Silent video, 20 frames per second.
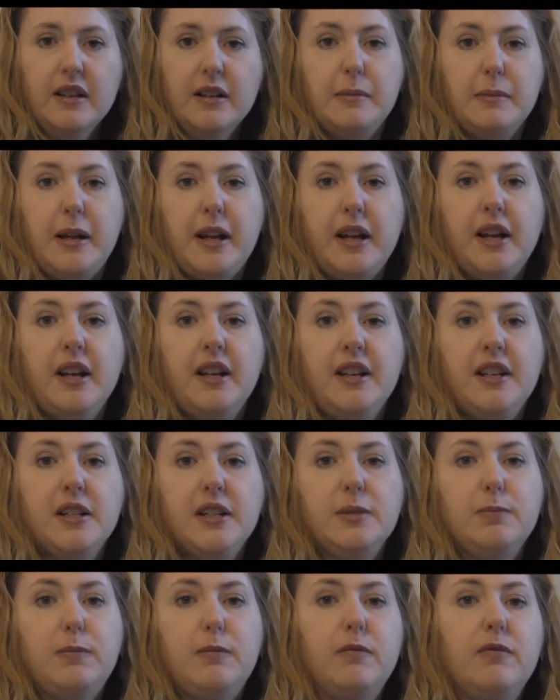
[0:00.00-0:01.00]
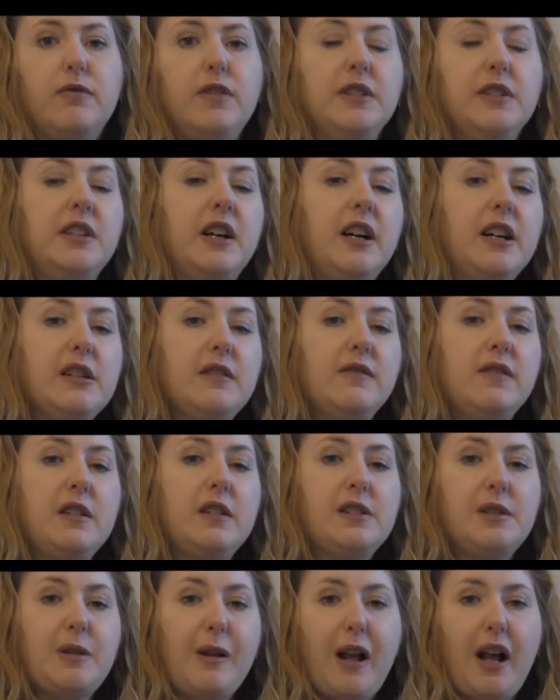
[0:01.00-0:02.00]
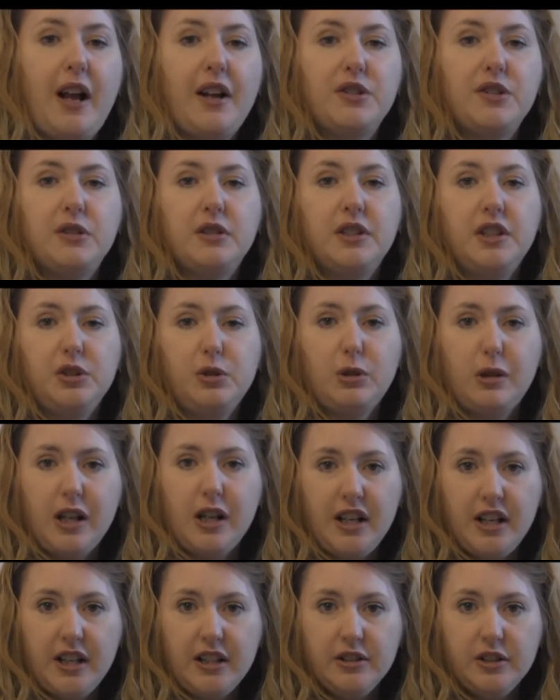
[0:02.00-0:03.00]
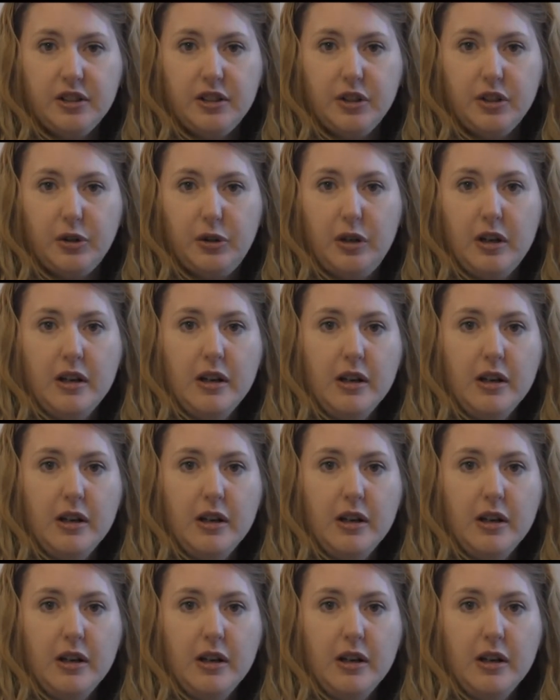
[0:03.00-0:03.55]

because photographers are actually trained to